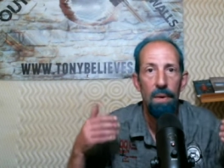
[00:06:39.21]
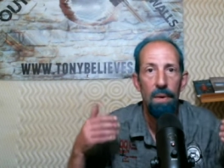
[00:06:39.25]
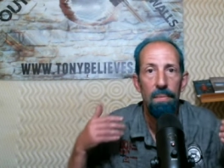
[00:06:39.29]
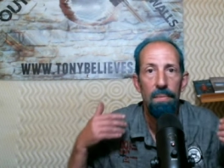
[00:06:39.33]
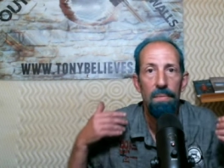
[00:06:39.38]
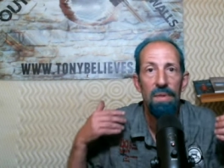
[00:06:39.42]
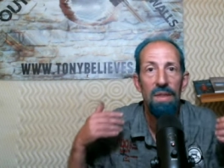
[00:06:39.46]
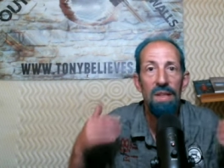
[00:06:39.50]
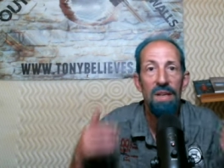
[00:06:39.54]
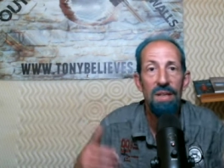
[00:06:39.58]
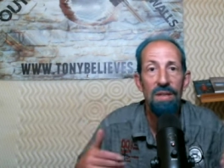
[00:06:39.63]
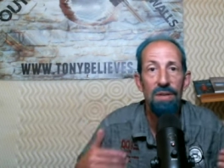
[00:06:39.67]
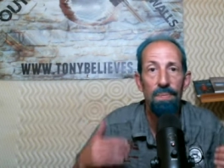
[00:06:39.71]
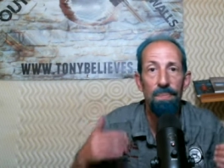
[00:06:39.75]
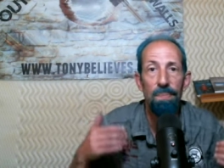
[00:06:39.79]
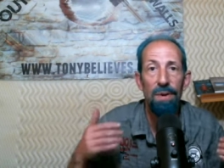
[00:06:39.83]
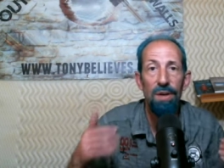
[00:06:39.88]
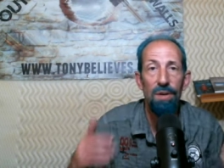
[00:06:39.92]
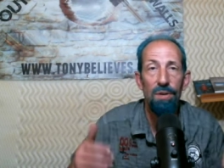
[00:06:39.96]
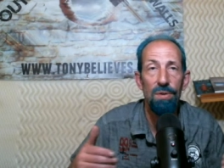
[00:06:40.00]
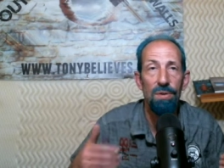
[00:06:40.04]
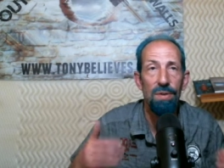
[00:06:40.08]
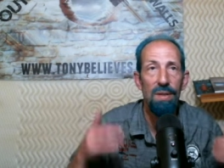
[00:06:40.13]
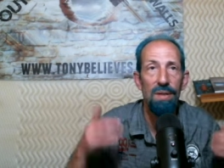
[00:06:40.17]
This
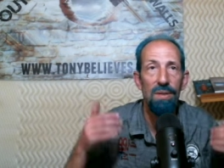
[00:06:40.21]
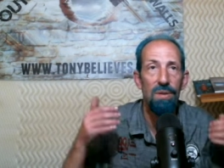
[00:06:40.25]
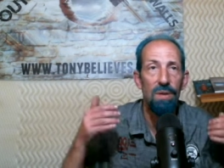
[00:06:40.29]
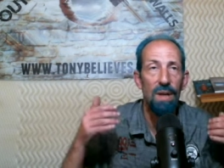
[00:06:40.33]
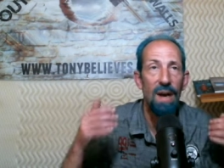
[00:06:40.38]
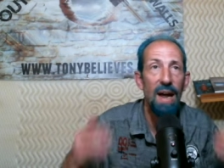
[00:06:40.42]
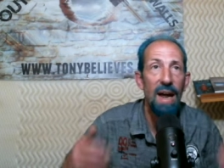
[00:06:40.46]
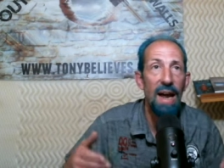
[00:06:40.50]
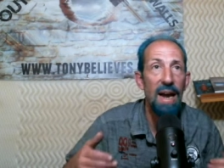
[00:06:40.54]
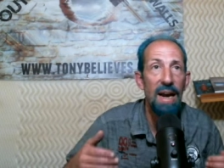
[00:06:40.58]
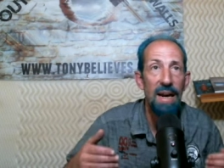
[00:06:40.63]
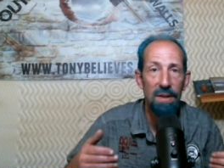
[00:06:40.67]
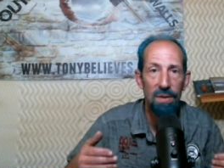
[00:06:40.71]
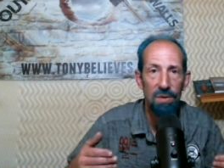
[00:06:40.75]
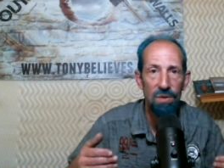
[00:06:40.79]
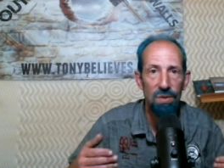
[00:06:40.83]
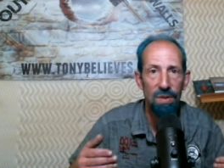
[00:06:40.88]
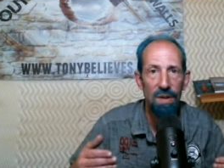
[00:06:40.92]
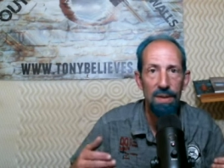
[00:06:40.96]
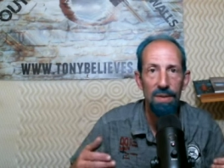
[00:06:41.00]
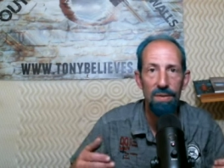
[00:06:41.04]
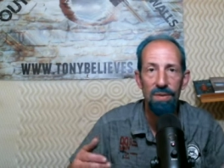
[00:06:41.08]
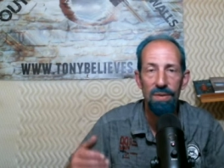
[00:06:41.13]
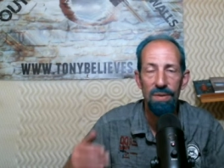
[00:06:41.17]
person's
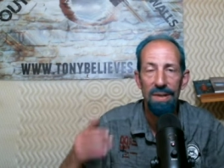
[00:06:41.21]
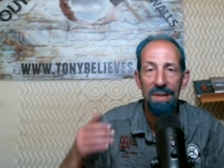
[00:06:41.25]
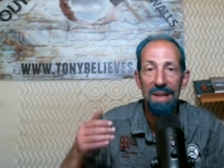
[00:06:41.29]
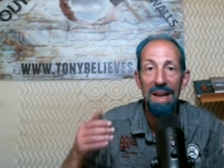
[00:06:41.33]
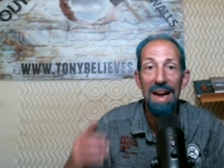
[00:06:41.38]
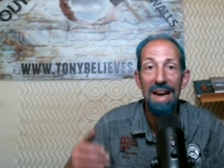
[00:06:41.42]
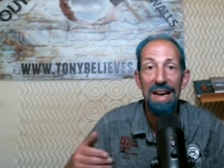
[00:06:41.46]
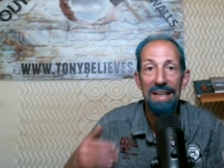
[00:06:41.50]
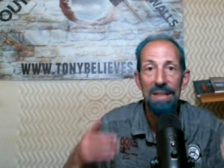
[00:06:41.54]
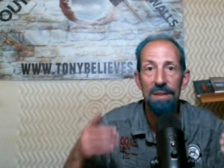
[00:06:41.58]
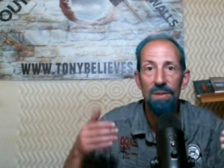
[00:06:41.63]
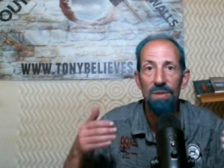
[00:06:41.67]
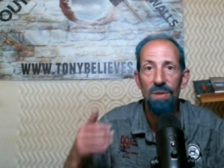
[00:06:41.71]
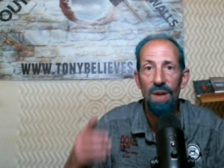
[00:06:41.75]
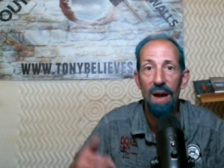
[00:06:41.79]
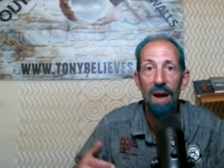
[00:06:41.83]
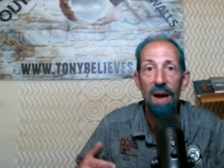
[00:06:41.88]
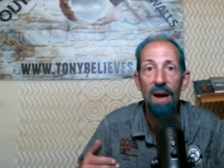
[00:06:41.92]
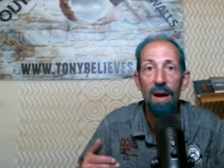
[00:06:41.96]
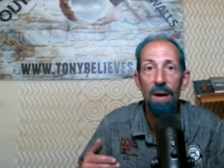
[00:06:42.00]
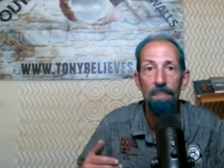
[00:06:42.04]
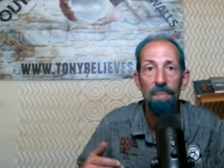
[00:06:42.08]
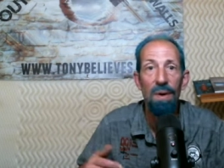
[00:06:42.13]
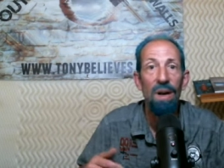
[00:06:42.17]
actions lines
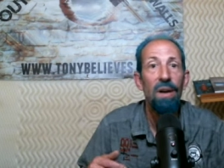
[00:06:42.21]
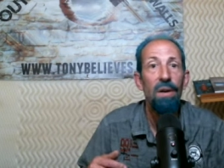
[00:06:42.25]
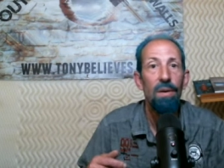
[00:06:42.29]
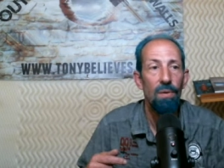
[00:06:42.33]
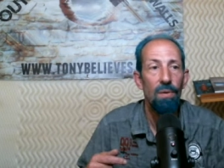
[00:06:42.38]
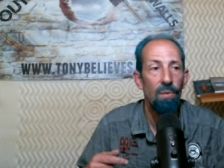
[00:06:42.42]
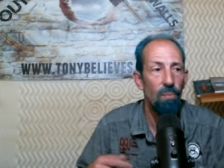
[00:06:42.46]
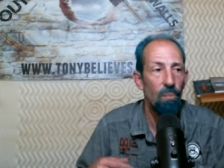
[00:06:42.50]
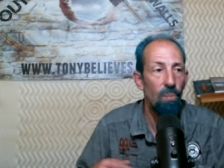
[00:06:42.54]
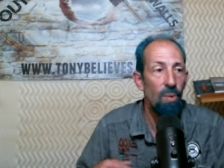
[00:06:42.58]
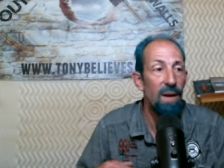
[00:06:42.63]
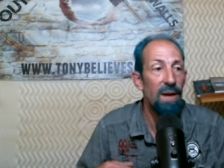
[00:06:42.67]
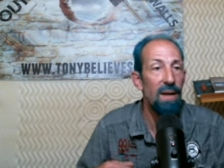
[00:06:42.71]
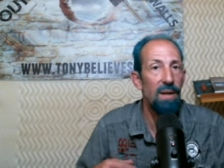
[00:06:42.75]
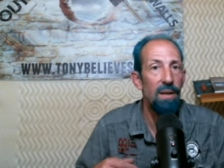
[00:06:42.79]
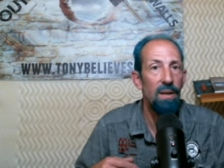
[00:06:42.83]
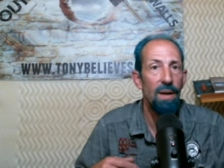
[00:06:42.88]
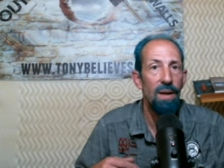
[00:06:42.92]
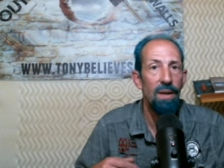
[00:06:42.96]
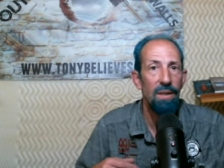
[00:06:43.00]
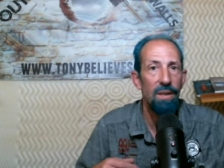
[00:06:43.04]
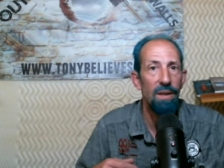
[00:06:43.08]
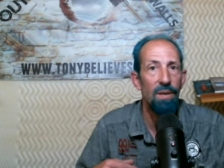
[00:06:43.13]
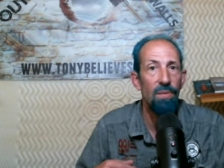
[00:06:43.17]
up with
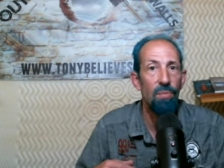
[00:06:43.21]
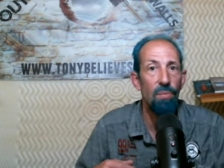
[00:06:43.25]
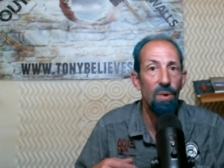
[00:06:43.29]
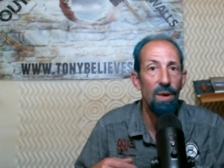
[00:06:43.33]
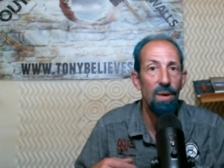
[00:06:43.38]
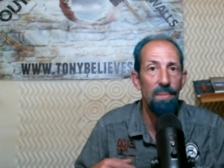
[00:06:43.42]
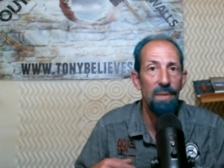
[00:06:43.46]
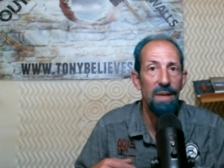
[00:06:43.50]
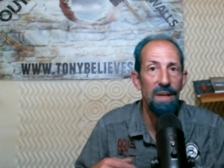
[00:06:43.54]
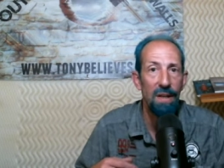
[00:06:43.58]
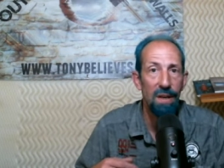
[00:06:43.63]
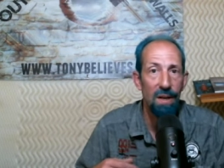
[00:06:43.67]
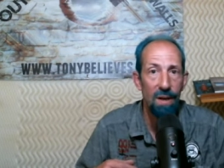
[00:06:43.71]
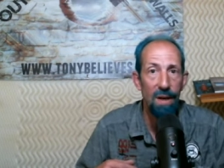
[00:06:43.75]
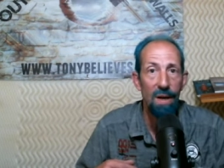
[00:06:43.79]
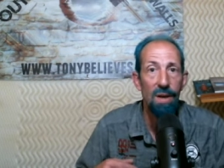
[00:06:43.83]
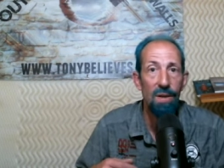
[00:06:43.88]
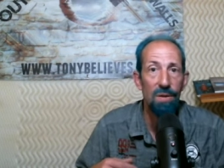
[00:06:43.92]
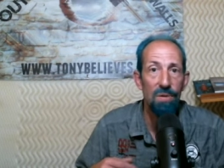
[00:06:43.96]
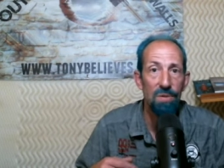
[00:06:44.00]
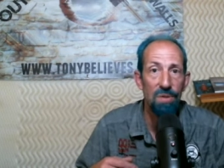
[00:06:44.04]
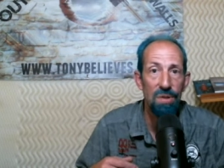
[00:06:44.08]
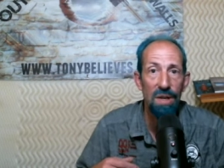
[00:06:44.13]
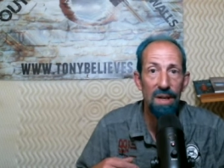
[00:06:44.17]
the woman
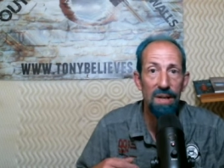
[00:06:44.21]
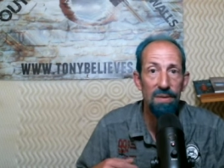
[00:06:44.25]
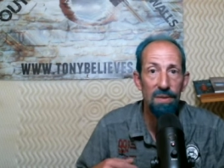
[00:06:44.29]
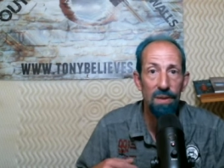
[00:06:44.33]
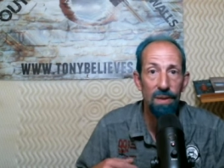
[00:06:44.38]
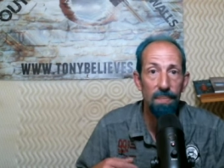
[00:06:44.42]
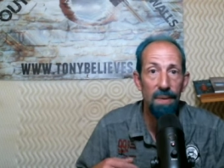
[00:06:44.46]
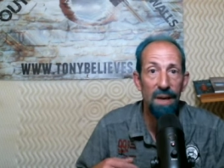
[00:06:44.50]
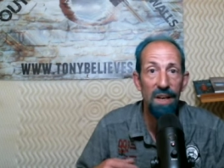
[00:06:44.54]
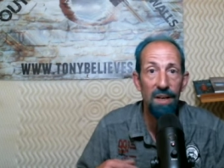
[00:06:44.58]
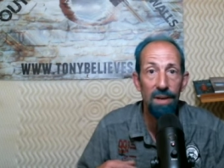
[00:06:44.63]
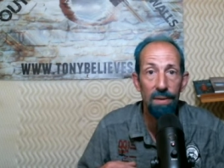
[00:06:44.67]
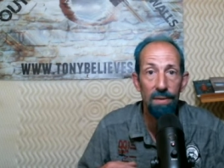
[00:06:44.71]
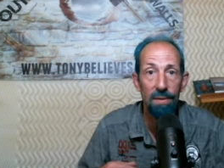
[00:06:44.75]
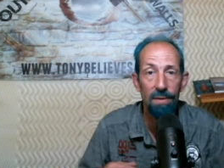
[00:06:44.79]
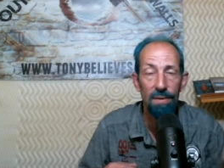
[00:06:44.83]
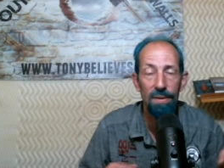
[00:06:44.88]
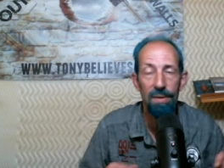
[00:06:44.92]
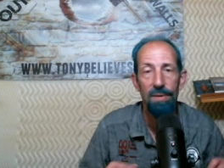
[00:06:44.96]
called Jezebel,